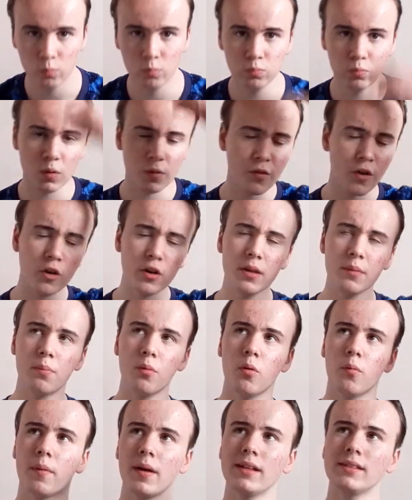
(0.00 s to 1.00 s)
We've only
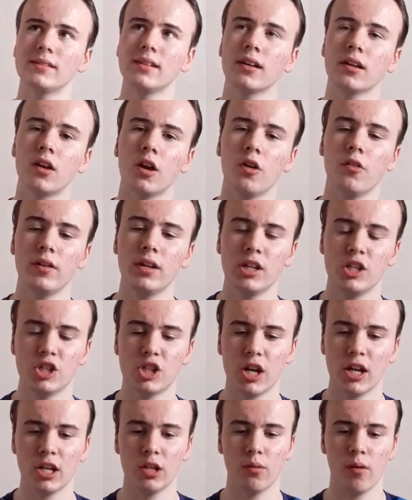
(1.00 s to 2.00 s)
bought Bentancur in in
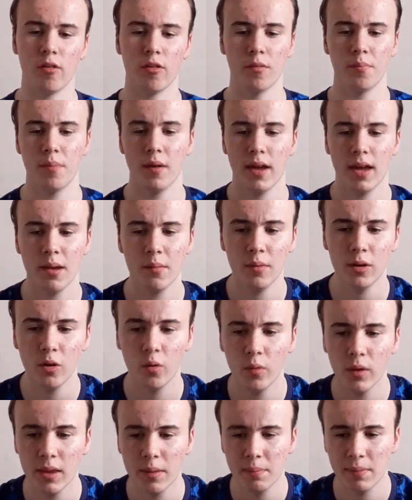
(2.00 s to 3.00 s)
January, but him and
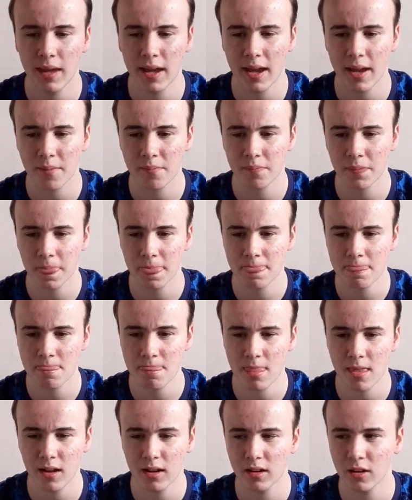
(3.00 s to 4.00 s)
Højbjerg
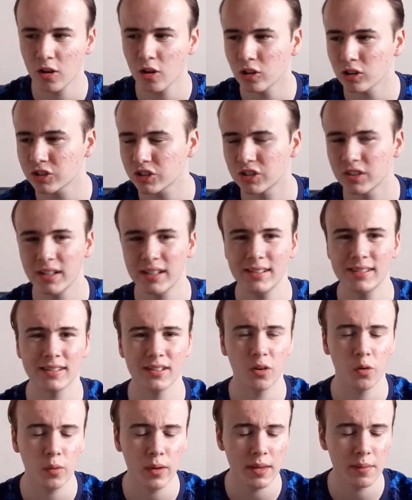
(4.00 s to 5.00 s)
last season,
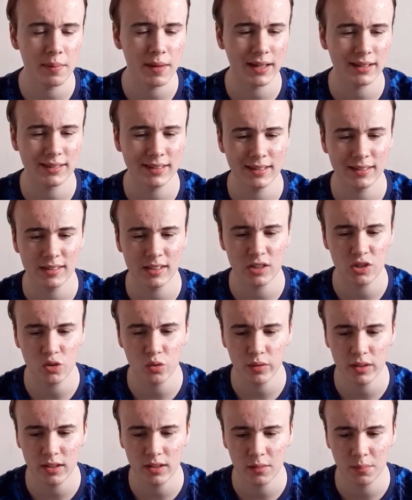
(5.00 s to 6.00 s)
Højbjerg since he
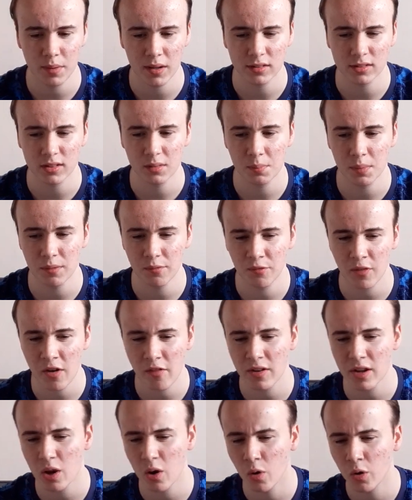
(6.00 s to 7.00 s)
joined Spurs has been
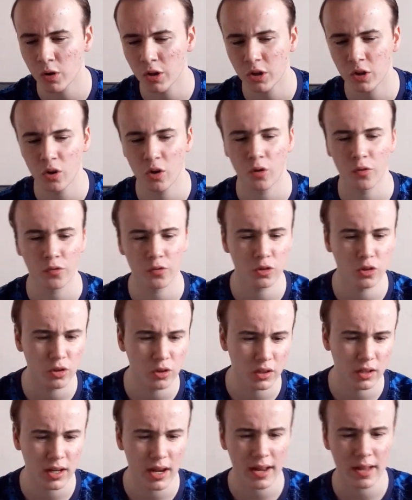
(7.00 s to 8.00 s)
very on and off.
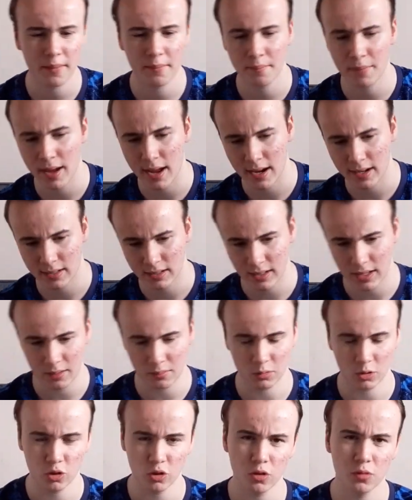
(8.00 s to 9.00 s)
Good game, bad
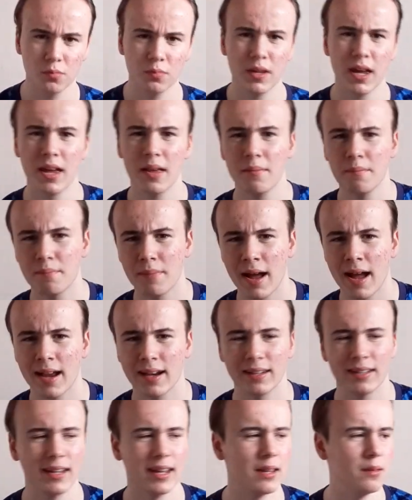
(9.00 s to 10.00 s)
game. Good game,
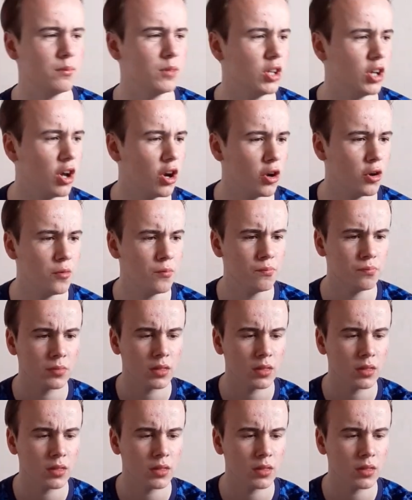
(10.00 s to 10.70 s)
bad game, you know.